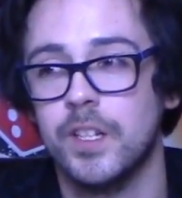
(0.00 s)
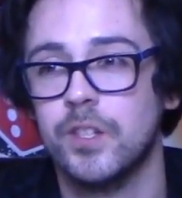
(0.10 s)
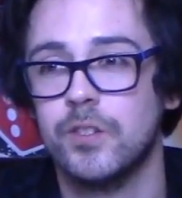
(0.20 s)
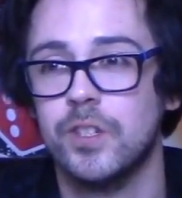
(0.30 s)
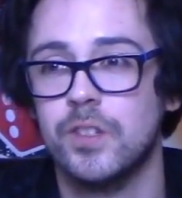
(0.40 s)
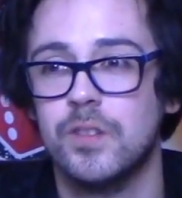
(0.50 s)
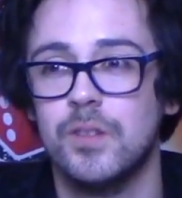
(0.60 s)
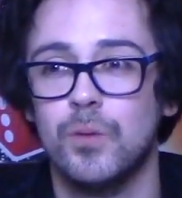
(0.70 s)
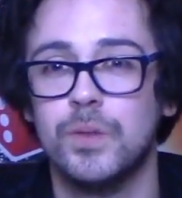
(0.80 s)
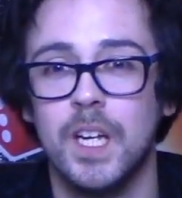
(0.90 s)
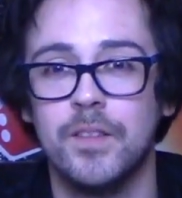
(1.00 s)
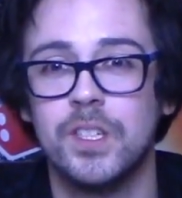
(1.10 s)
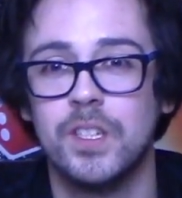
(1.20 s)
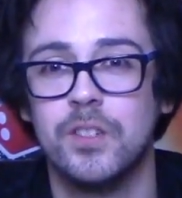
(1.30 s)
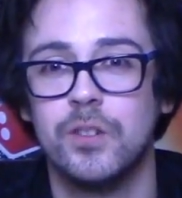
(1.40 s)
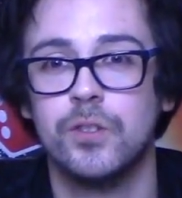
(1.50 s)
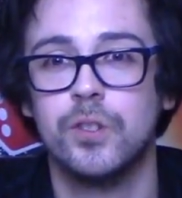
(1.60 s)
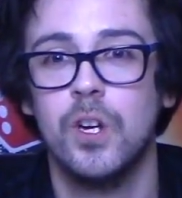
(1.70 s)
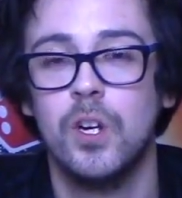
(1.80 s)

such as Devastators,